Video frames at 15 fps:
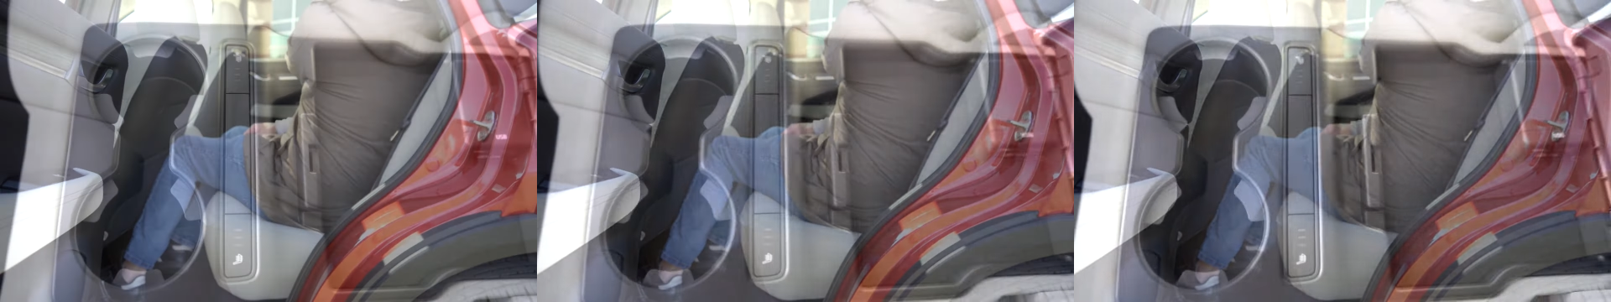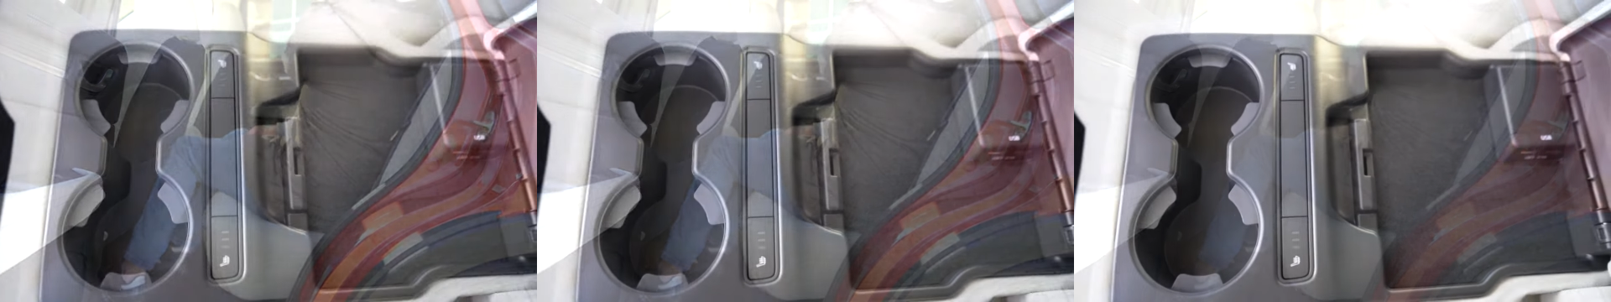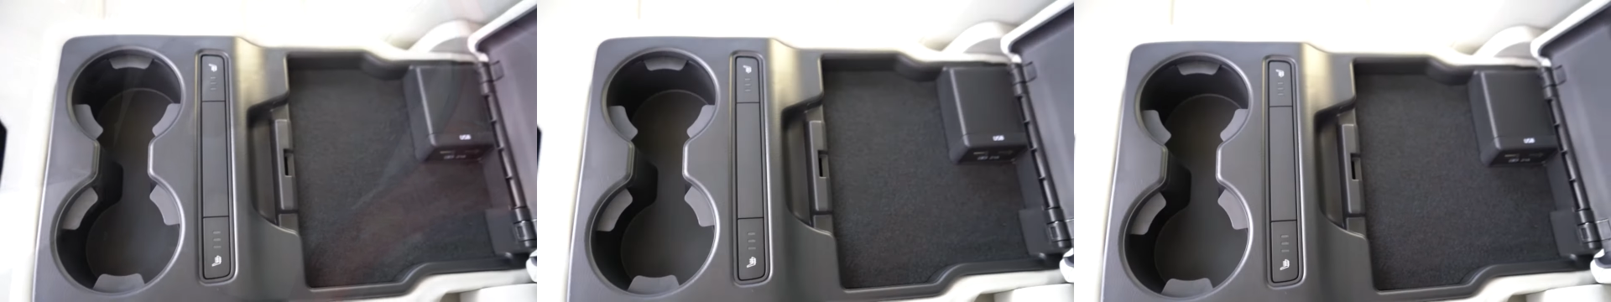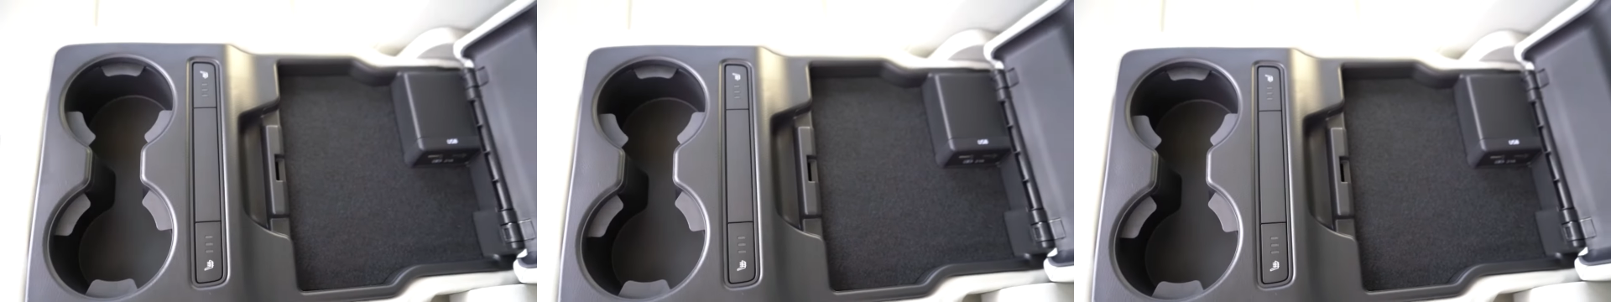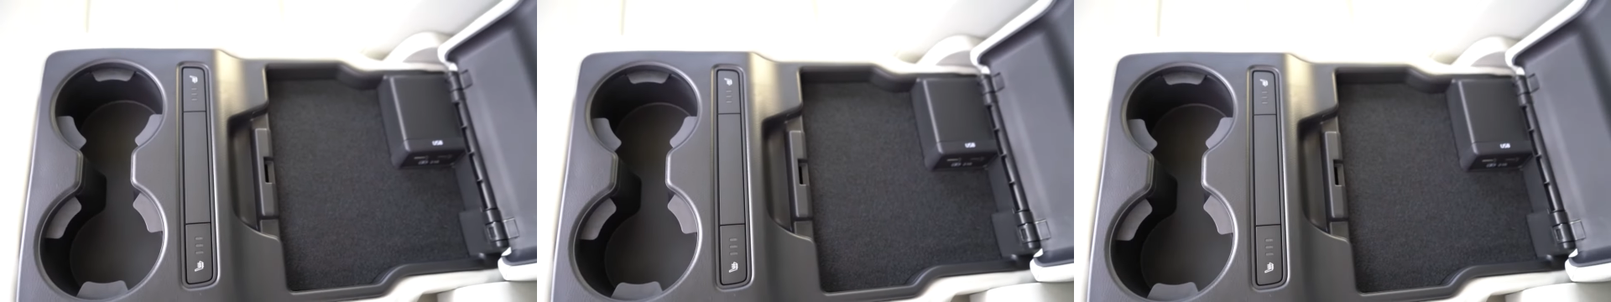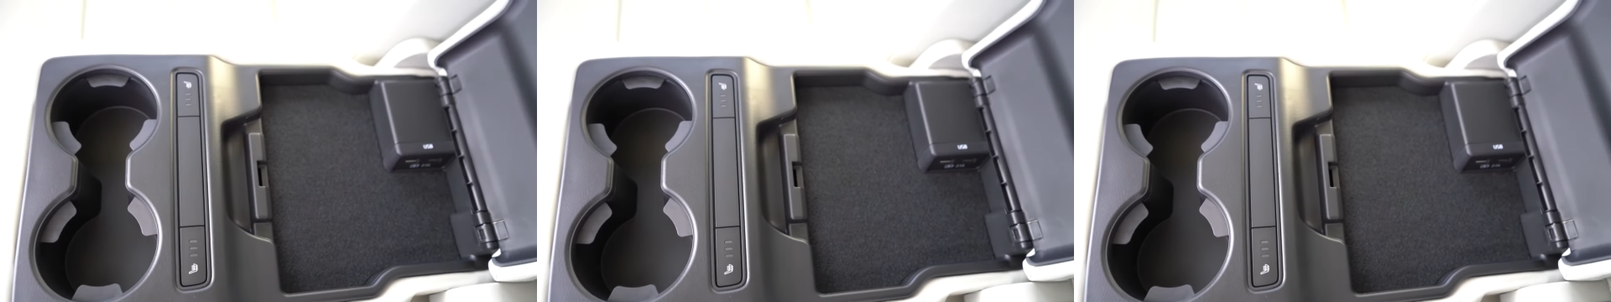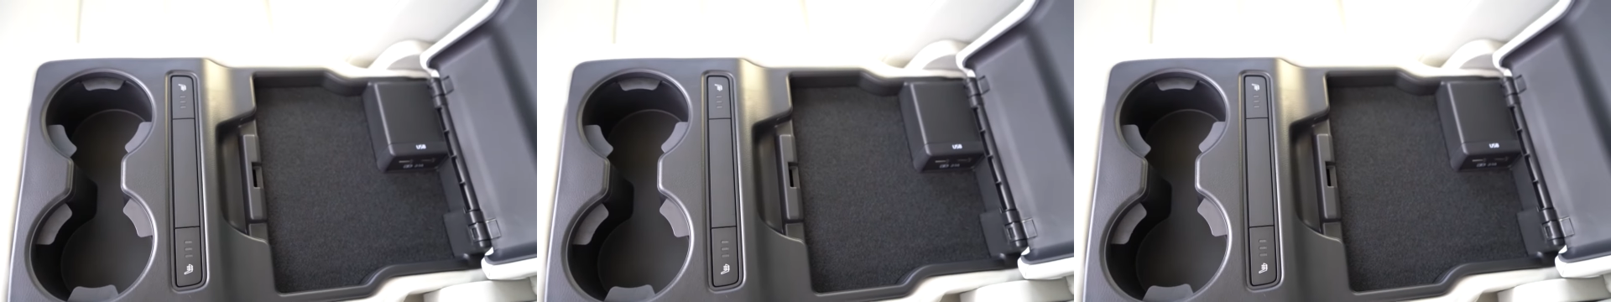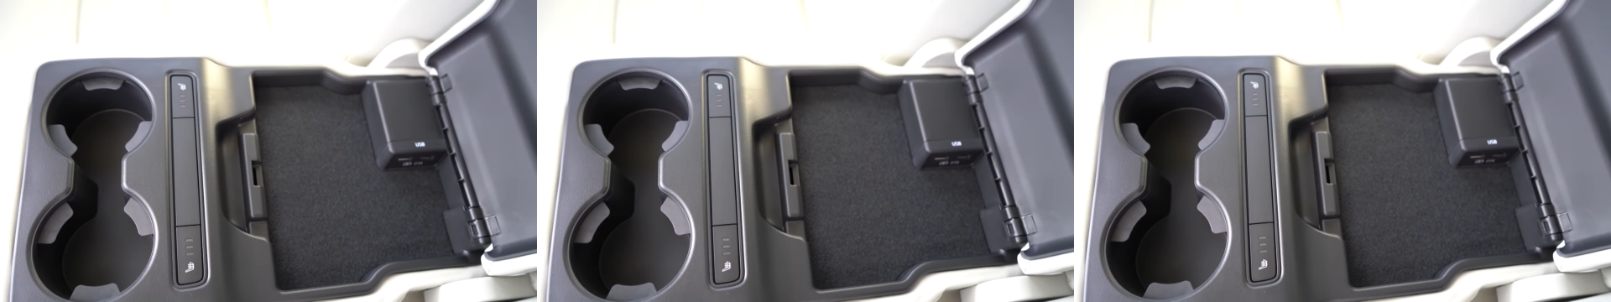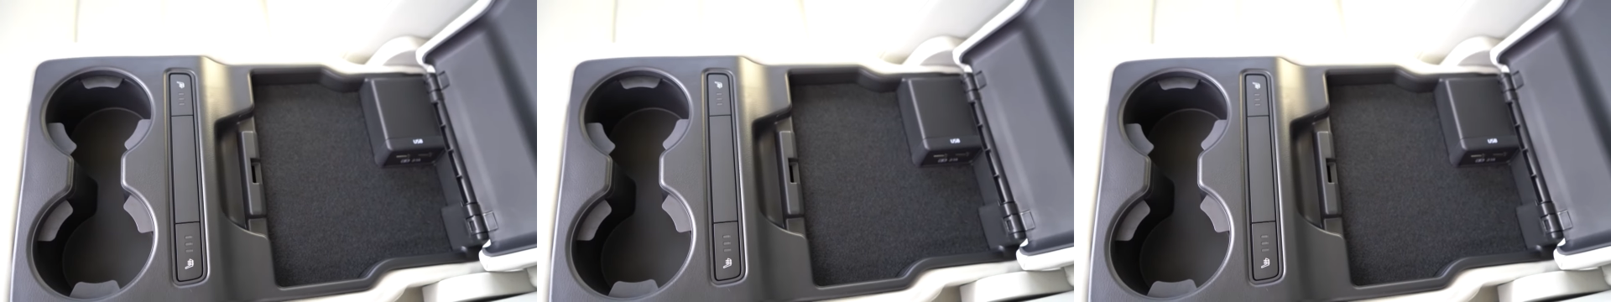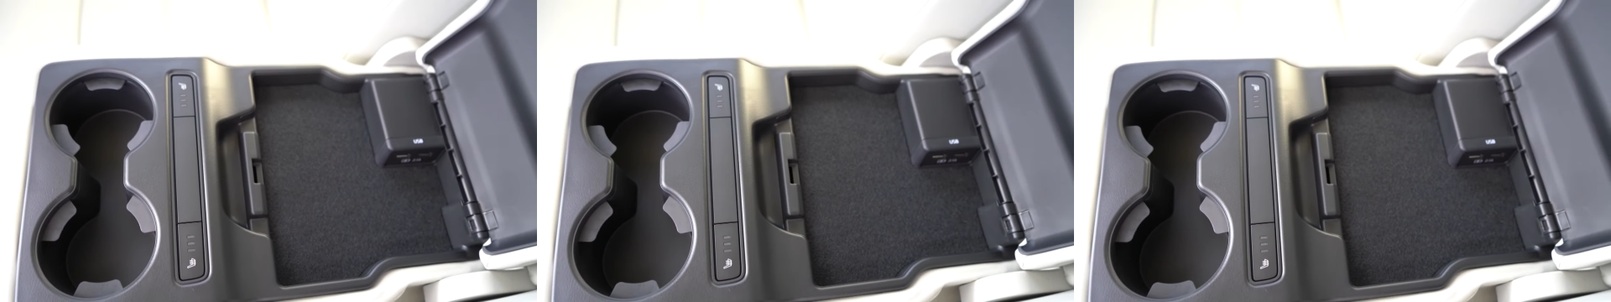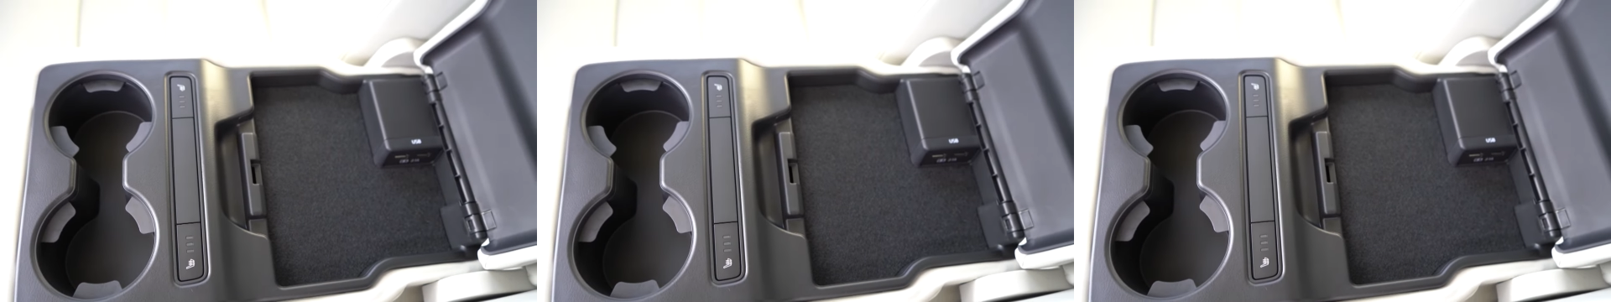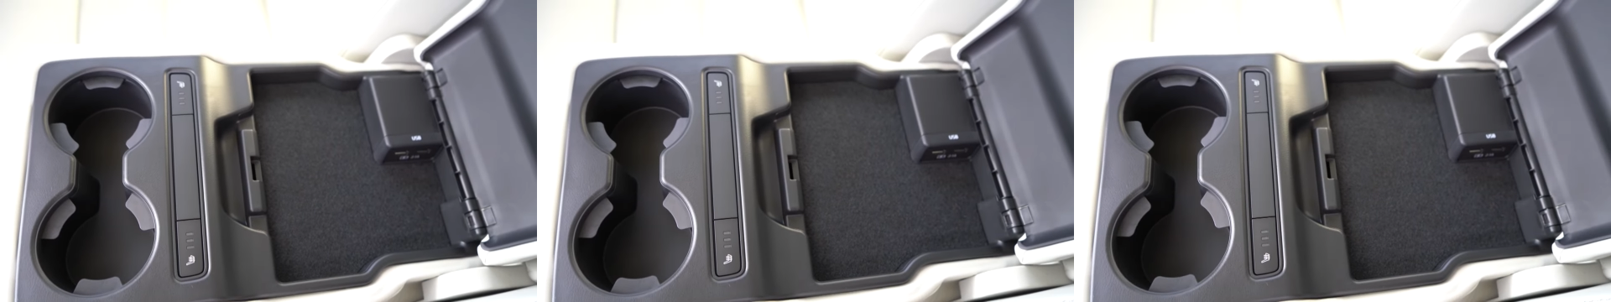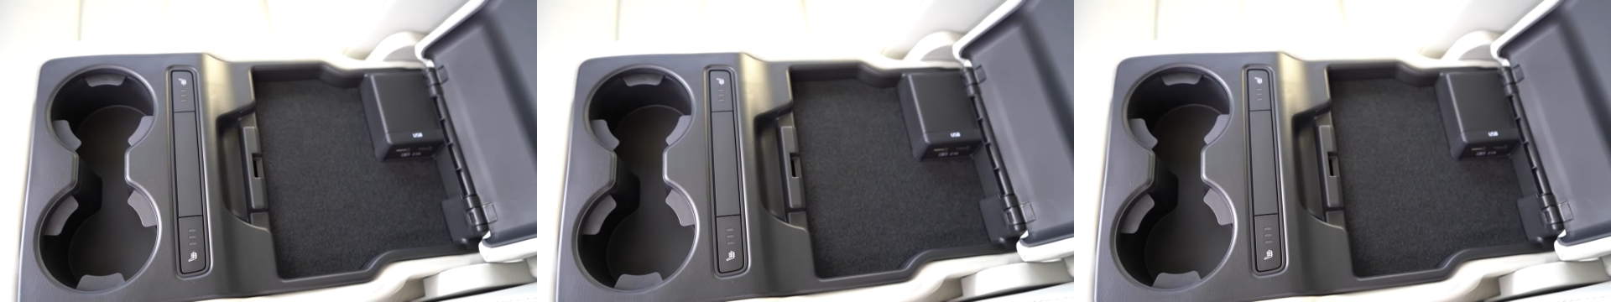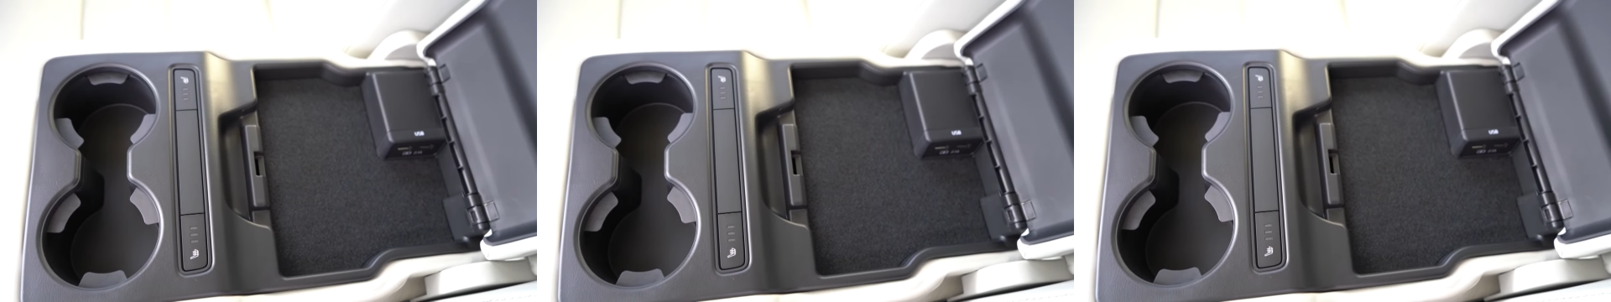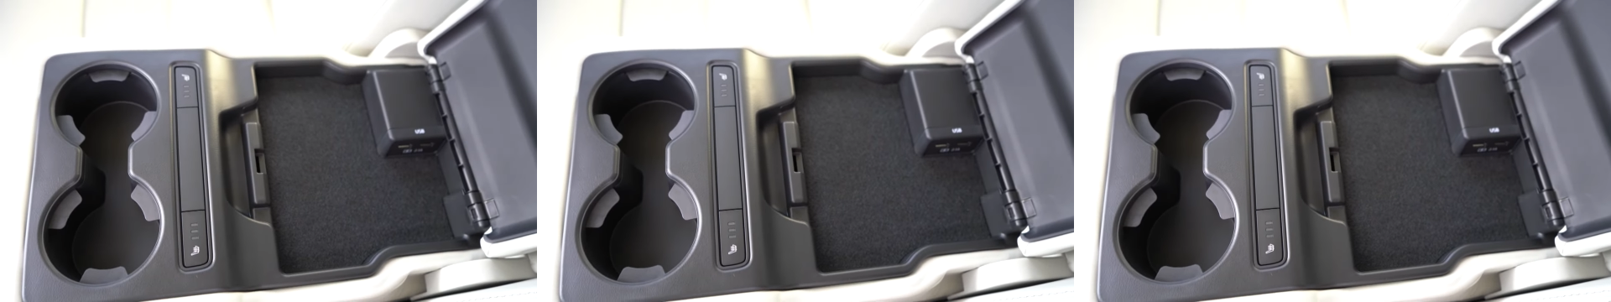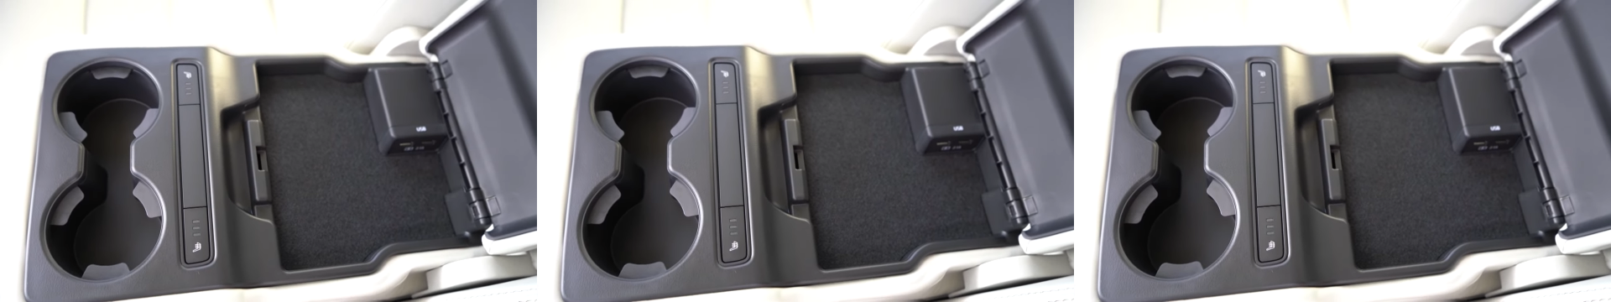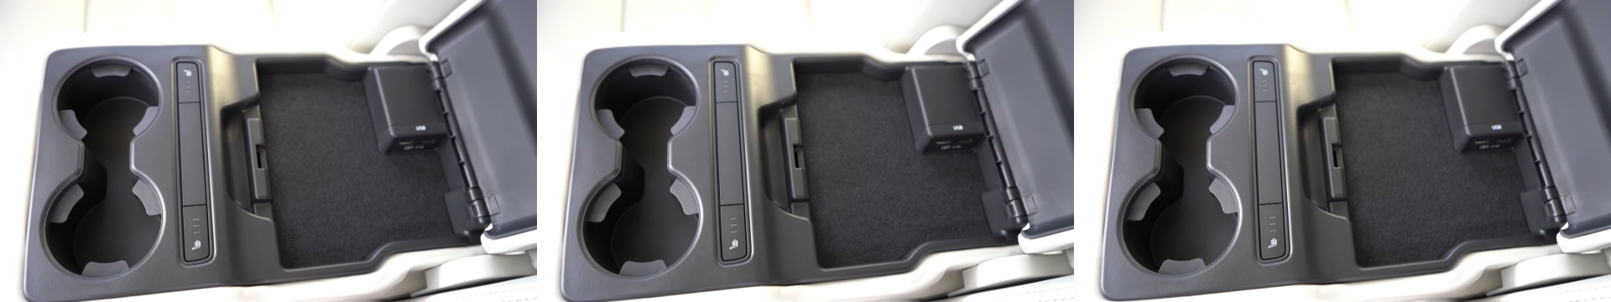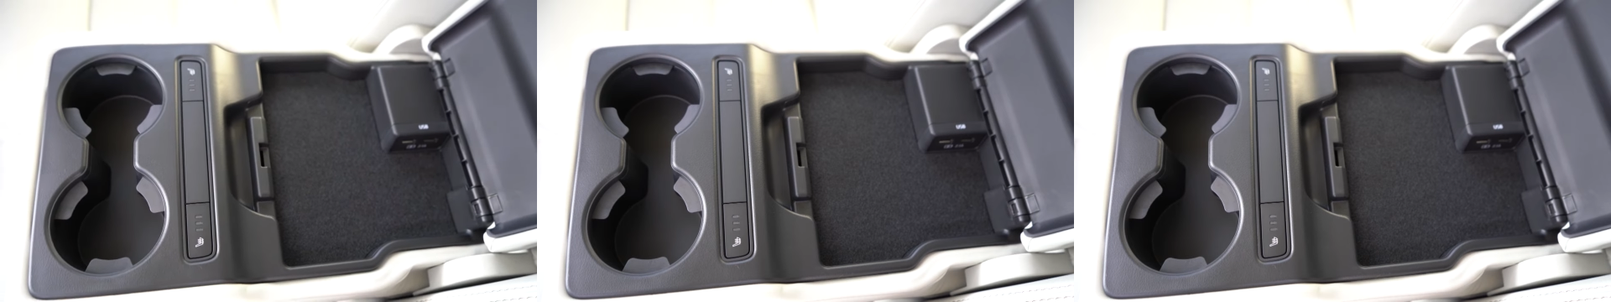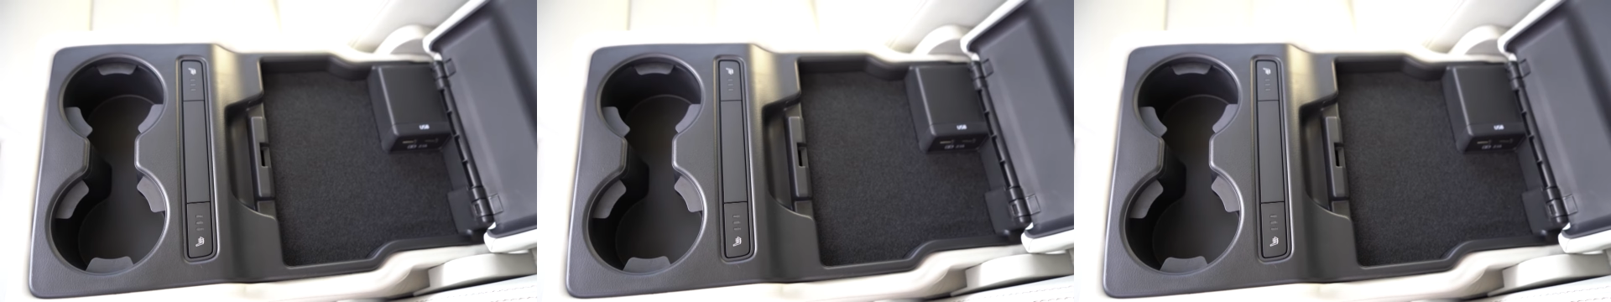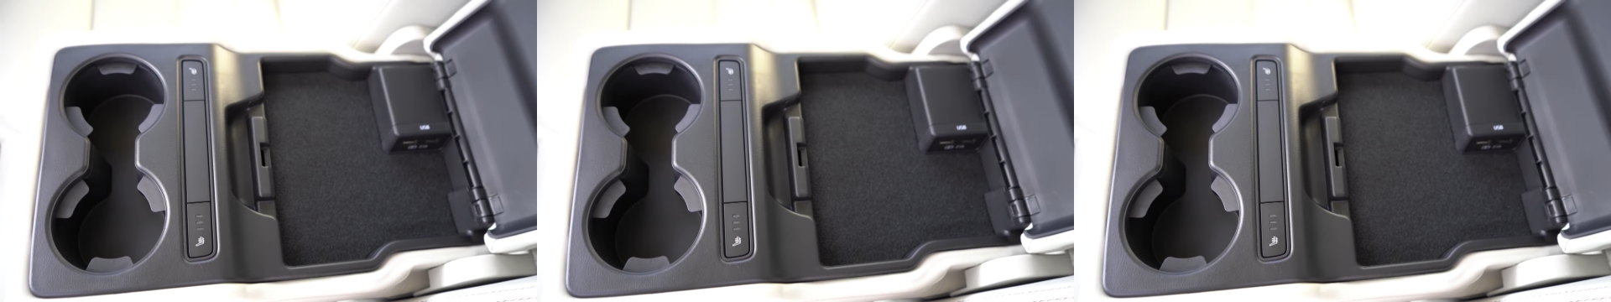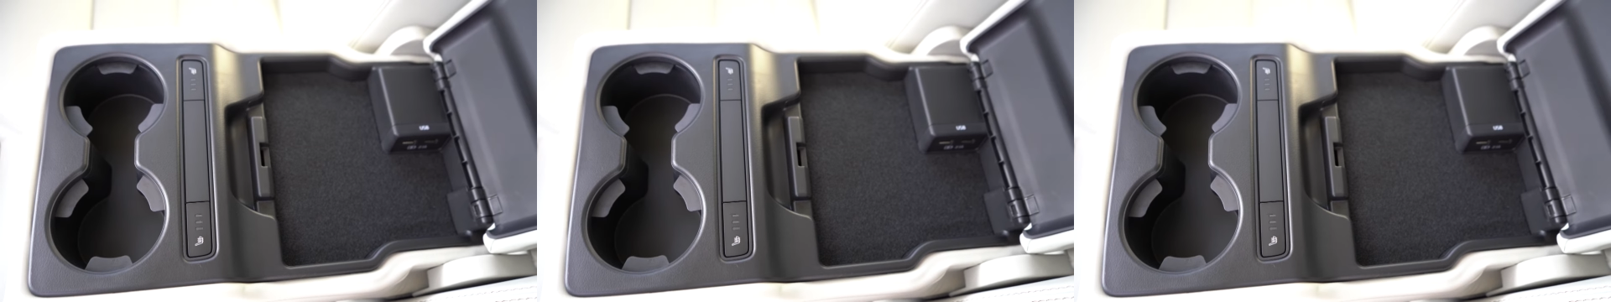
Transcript: [unreadable: no face in view]